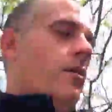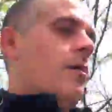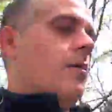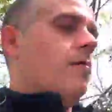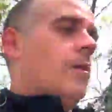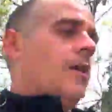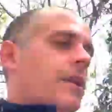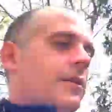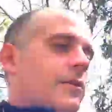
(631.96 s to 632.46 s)

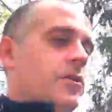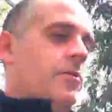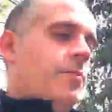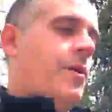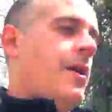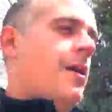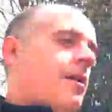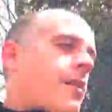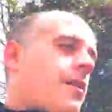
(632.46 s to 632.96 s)
Running in
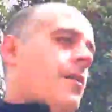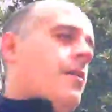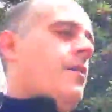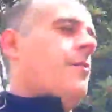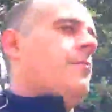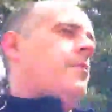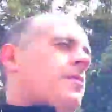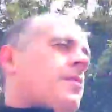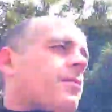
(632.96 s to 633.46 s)
Japan
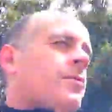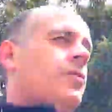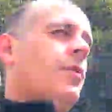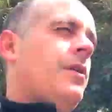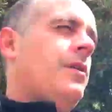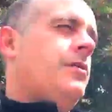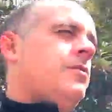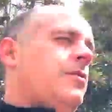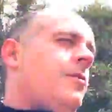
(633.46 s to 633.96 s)
episode
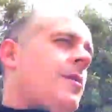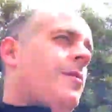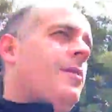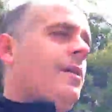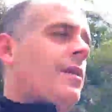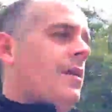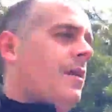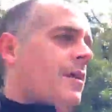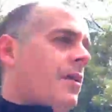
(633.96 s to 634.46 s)
22
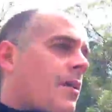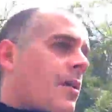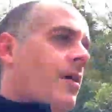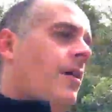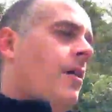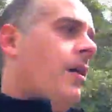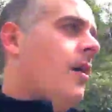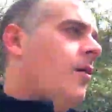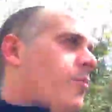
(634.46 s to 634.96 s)
maybe,
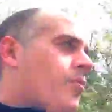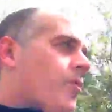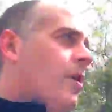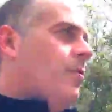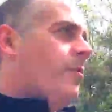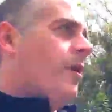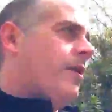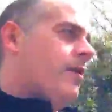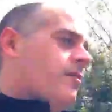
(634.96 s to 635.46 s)
our
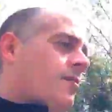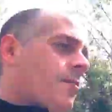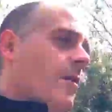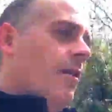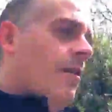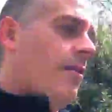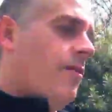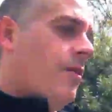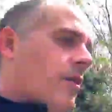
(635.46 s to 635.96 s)
pre-Boston
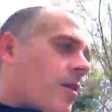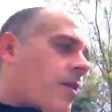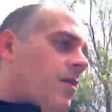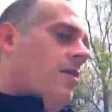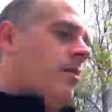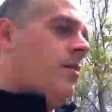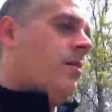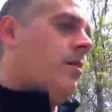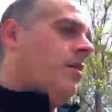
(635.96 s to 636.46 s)
Marathon
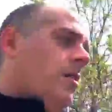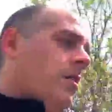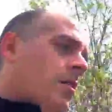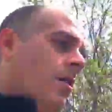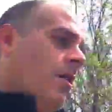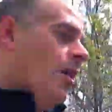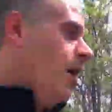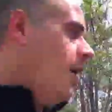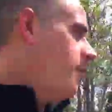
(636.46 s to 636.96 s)

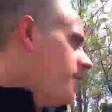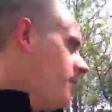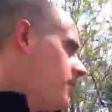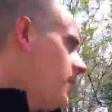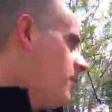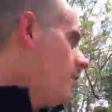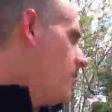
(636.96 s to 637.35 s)
episode.